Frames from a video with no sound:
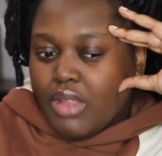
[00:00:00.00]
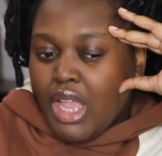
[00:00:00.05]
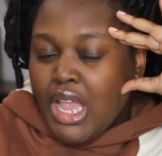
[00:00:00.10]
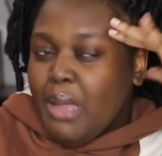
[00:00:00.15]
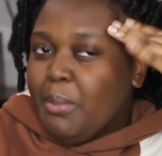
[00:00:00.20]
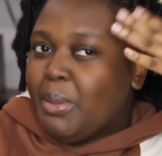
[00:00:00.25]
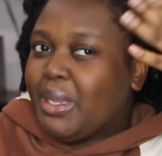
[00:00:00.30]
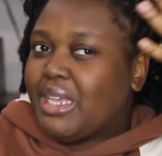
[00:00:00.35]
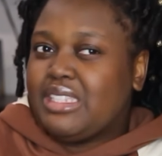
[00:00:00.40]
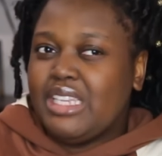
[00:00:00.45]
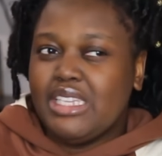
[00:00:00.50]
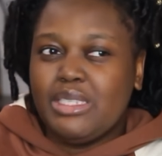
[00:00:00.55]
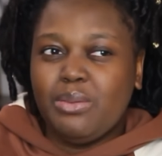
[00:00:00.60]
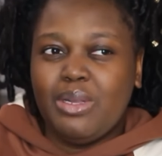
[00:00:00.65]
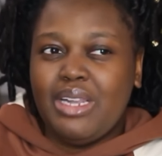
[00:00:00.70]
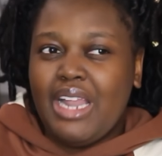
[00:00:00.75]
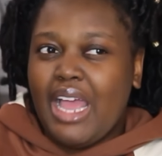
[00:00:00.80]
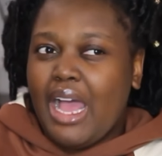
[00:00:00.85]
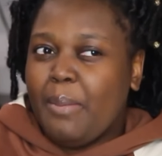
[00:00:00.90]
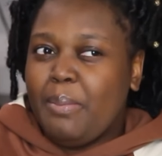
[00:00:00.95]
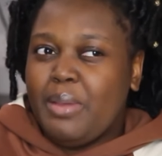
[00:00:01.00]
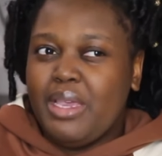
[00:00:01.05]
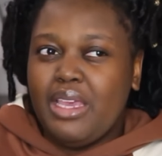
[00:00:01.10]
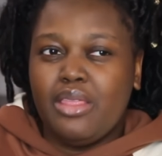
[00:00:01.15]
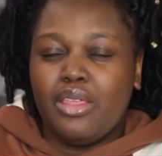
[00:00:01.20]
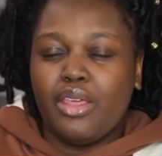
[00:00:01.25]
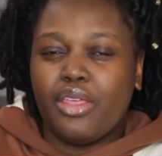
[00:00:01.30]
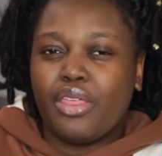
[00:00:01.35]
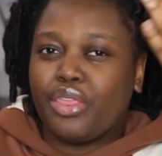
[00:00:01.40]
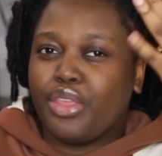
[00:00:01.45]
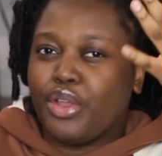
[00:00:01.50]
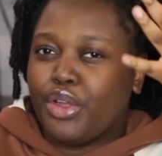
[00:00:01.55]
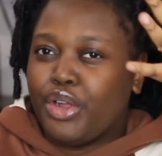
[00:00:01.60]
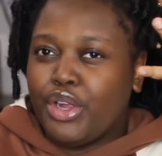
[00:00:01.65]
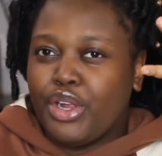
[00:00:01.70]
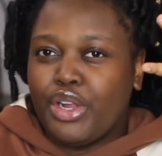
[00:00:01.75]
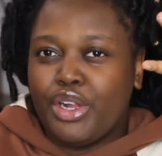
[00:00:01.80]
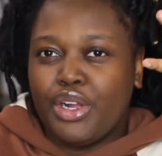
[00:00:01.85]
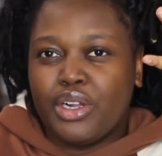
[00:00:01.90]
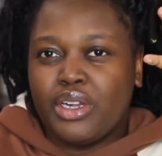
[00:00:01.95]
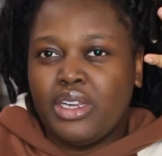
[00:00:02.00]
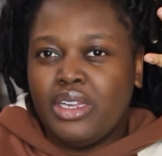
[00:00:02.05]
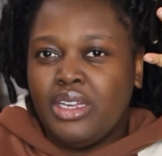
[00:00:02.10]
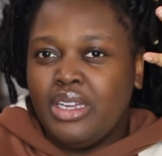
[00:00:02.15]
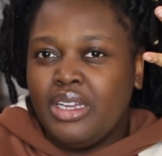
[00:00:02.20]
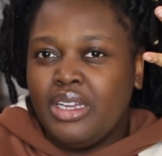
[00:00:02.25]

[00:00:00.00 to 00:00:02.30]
Because this would now be the third.